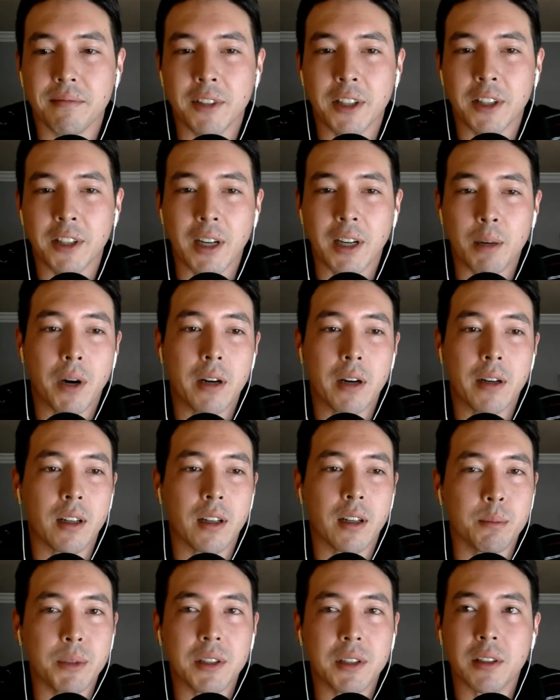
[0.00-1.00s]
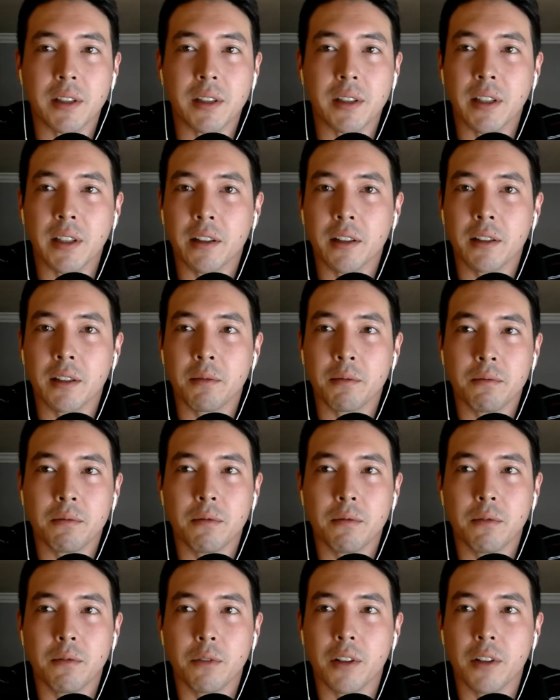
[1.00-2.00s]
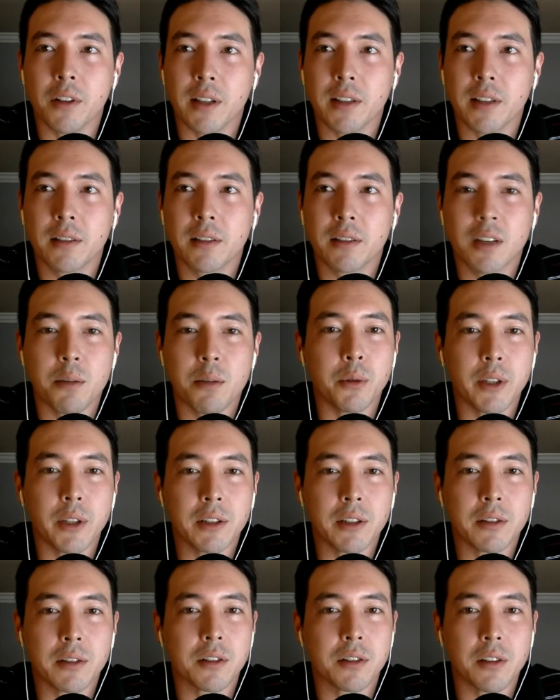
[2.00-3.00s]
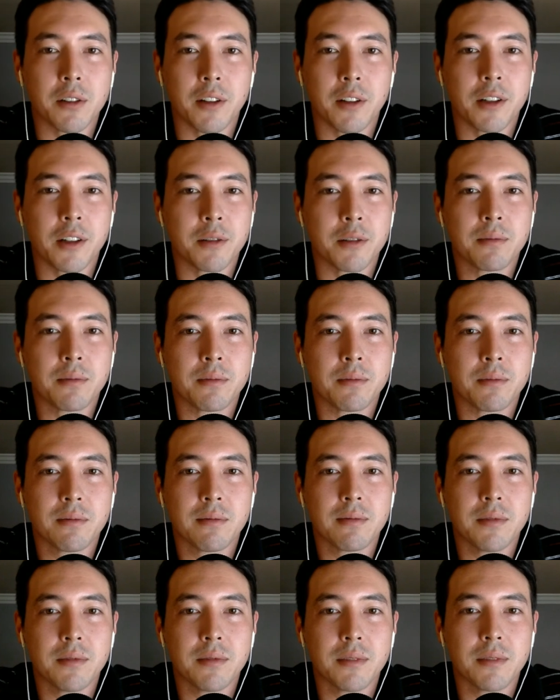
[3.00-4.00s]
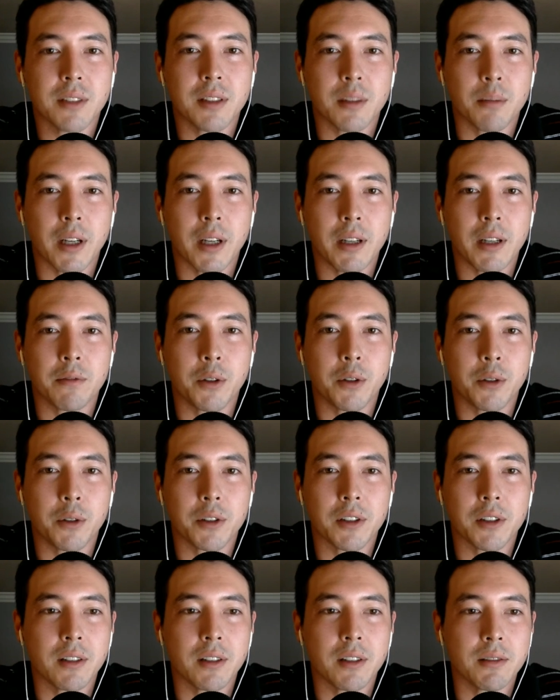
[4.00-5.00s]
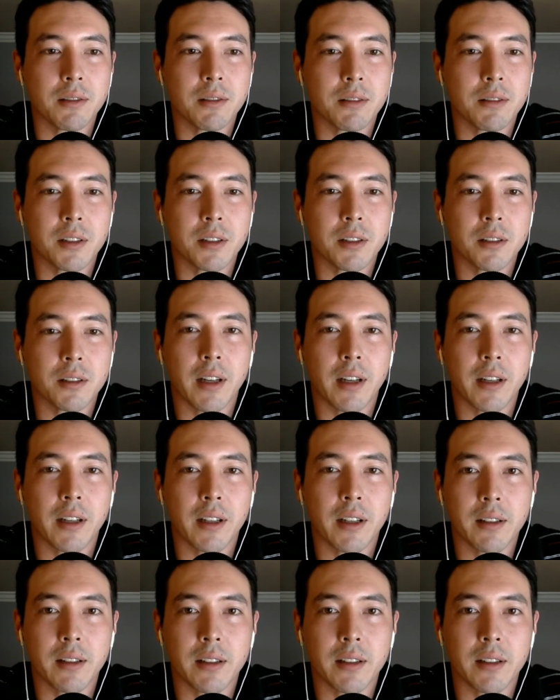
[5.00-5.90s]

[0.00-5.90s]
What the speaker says: You're probably not going to be seeing anything for the next couple of weeks or so, though, since I'm focusing on just getting it.